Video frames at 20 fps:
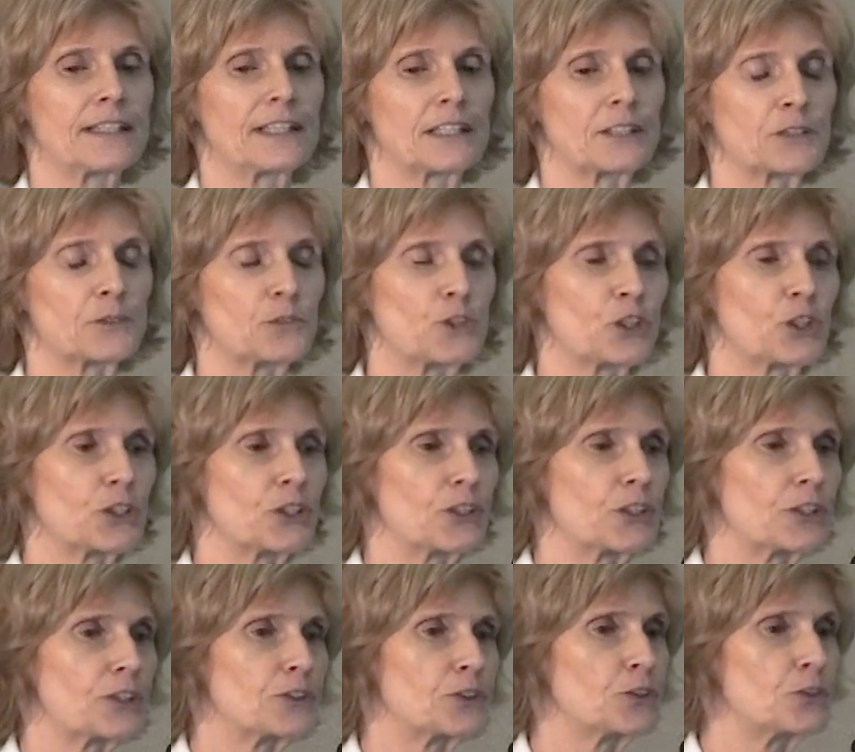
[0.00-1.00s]
There
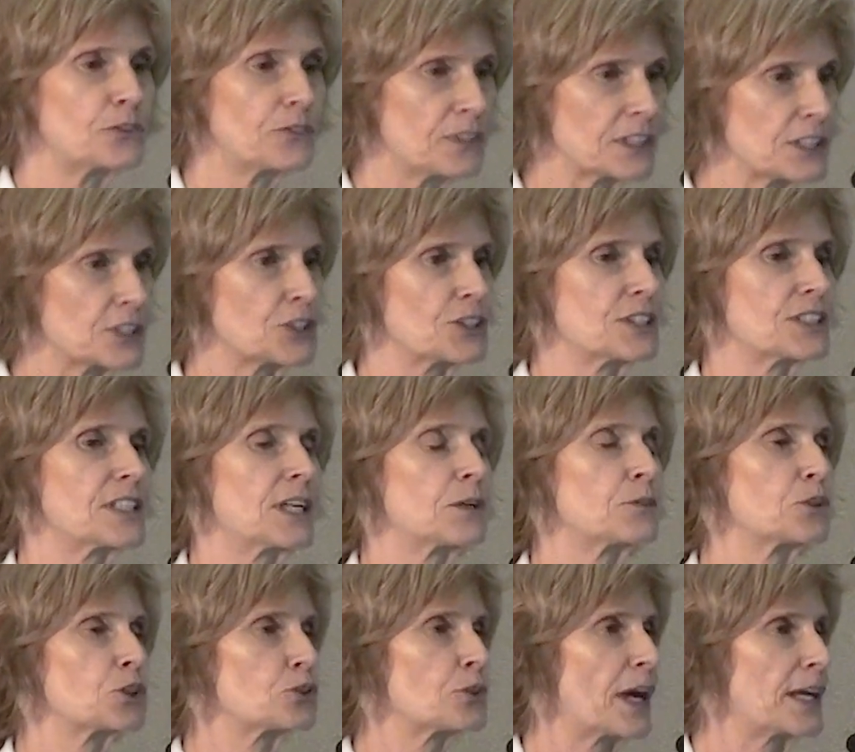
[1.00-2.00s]
were two villages
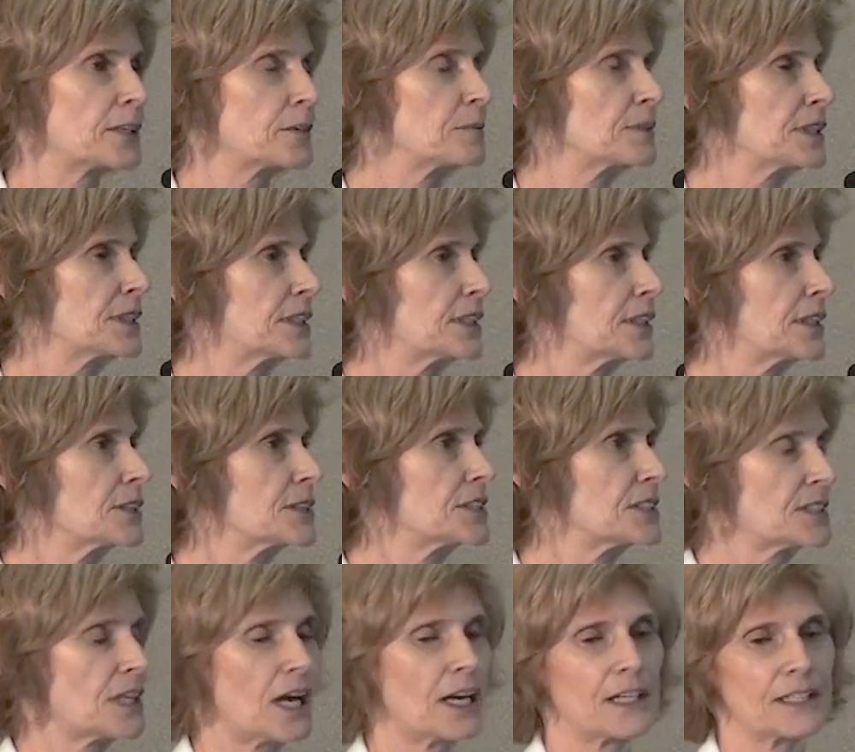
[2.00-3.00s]
that were randomly
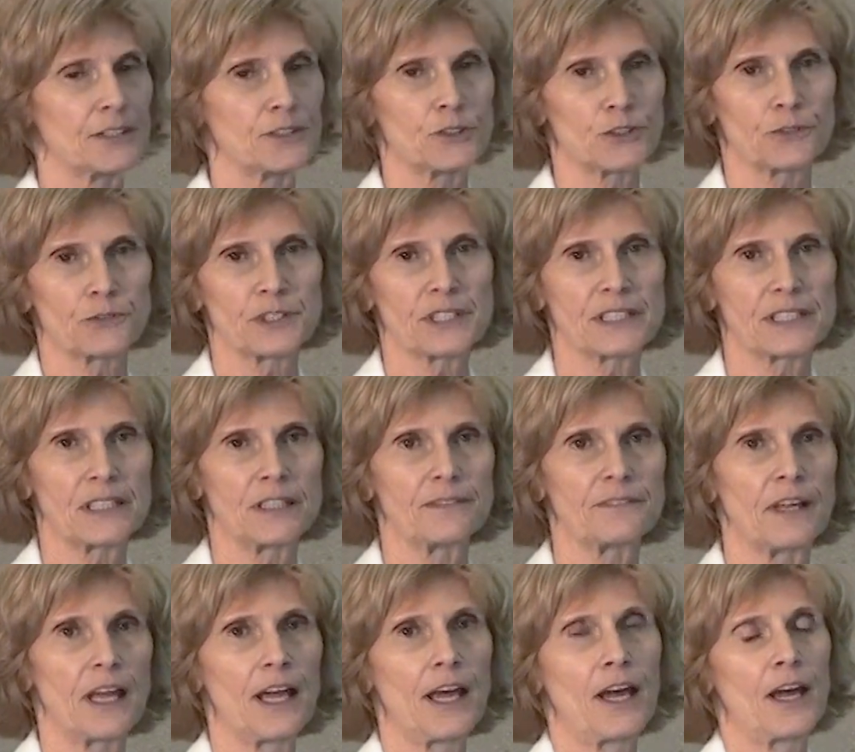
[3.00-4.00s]
assigned to
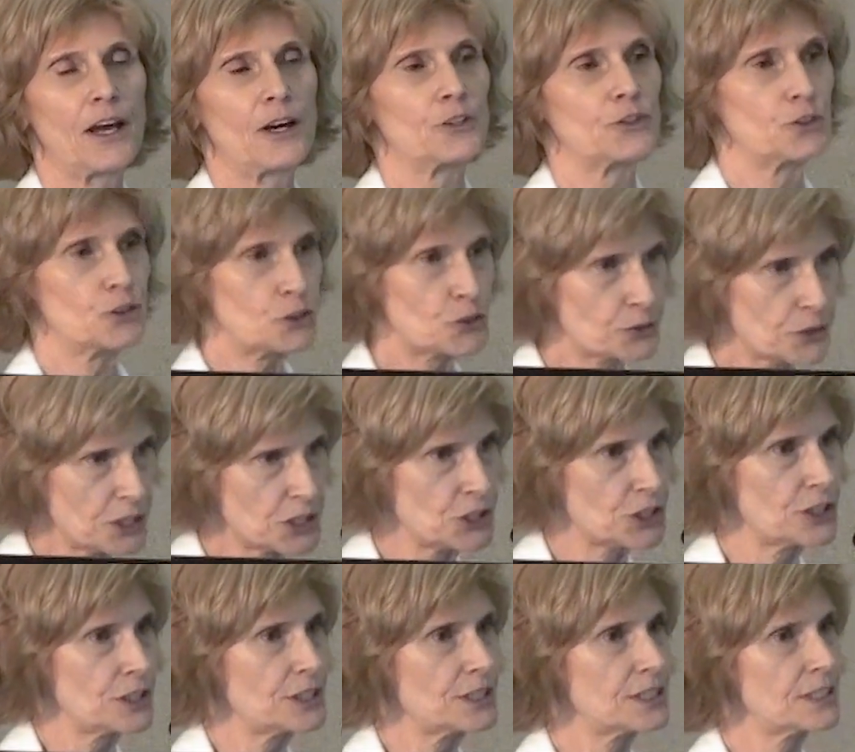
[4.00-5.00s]
receive a
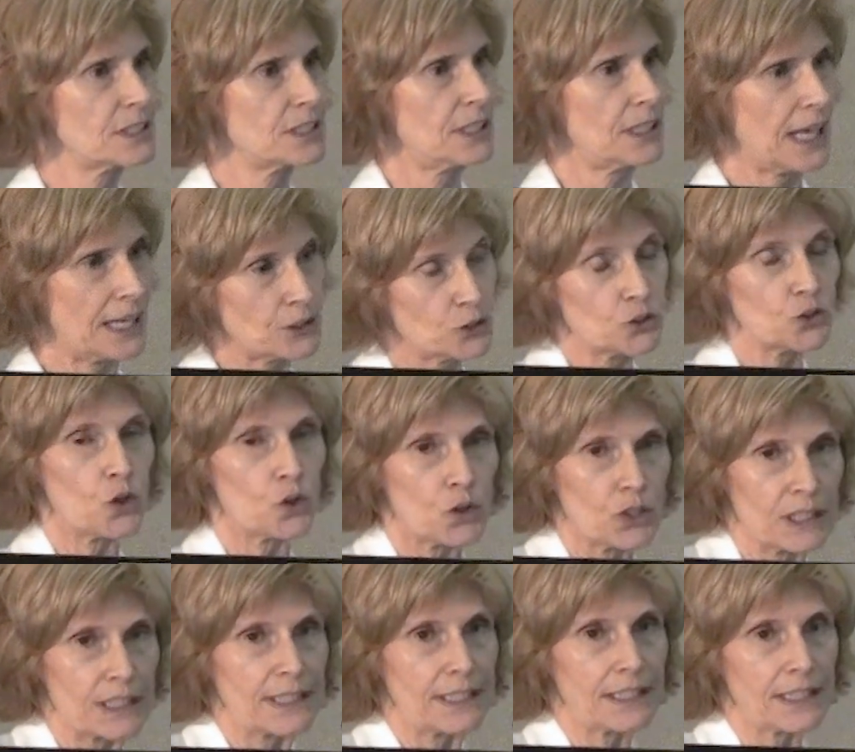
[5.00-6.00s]
nutritious
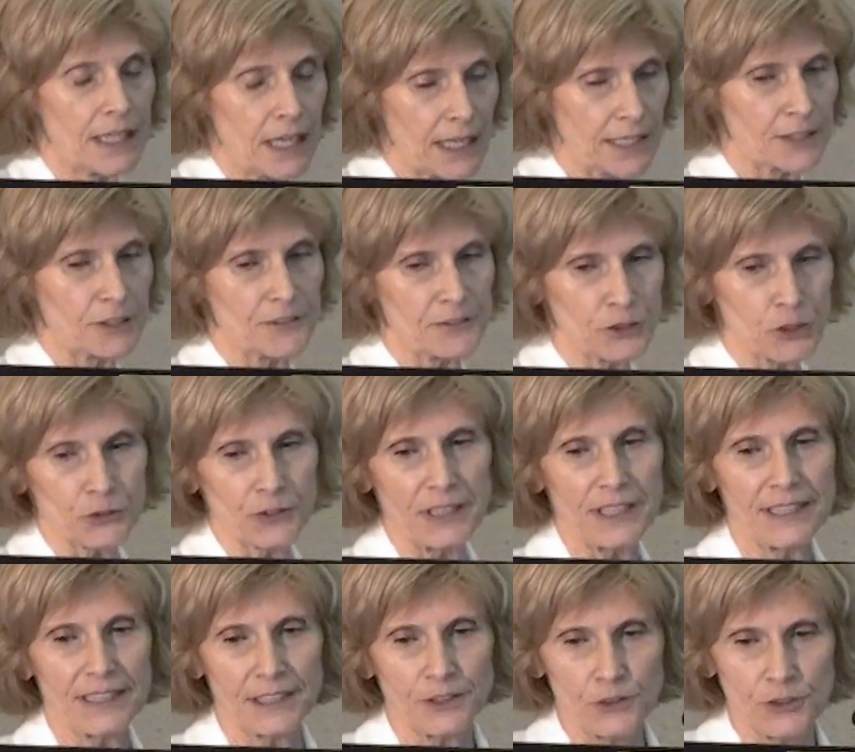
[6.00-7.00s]
atole kind of
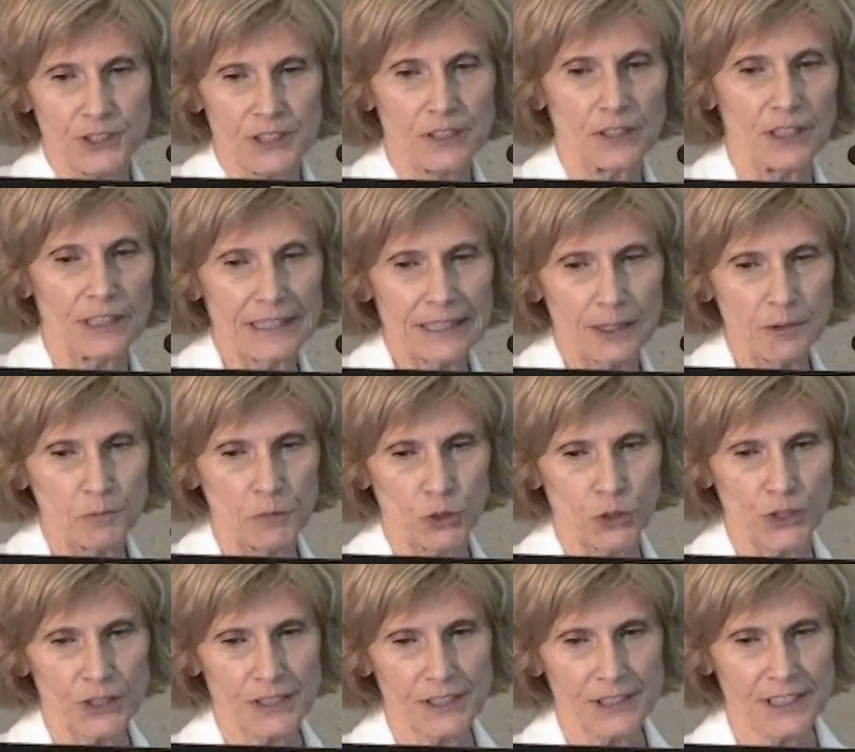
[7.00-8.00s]
drink, and you see the little
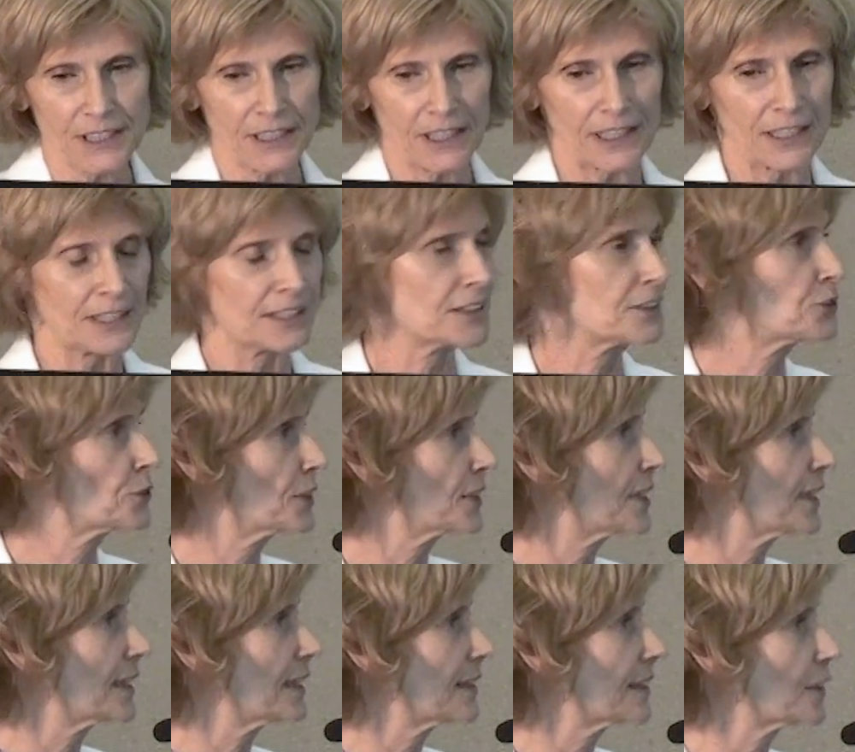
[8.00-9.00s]
boys uh,
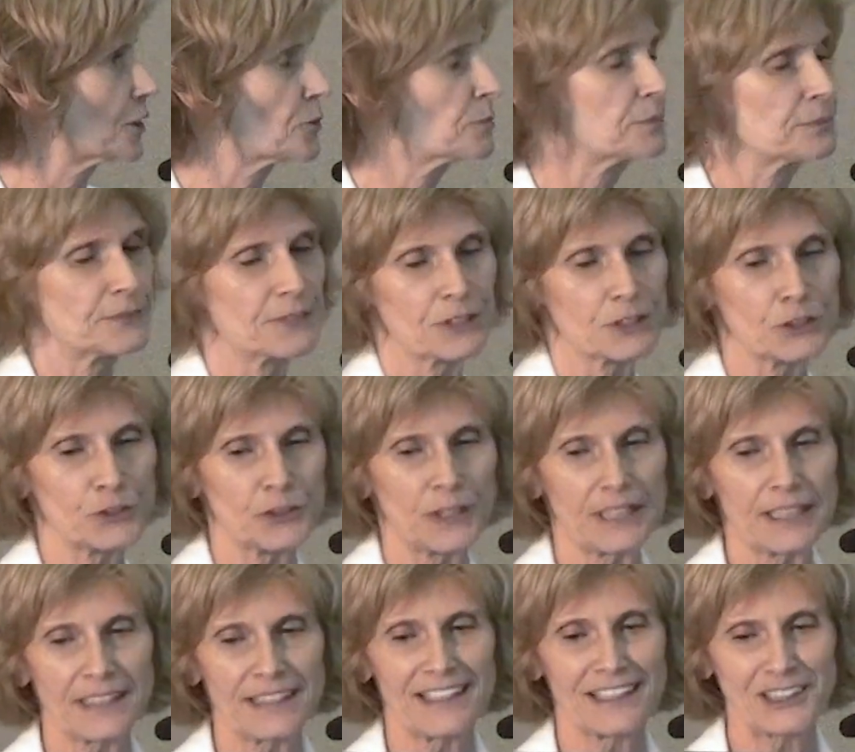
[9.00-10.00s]
drinking their, their
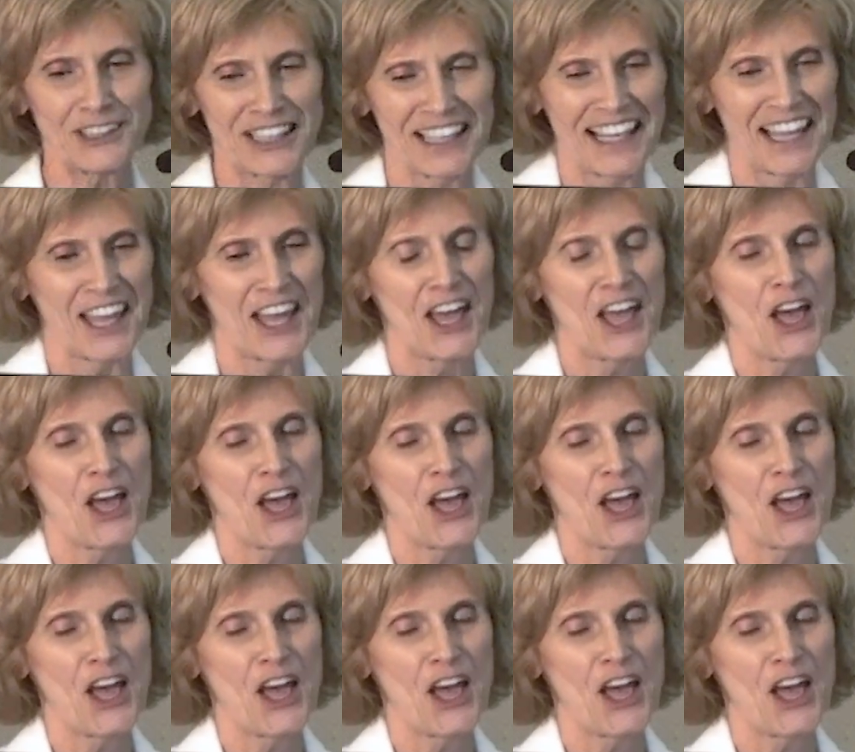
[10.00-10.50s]
drink there.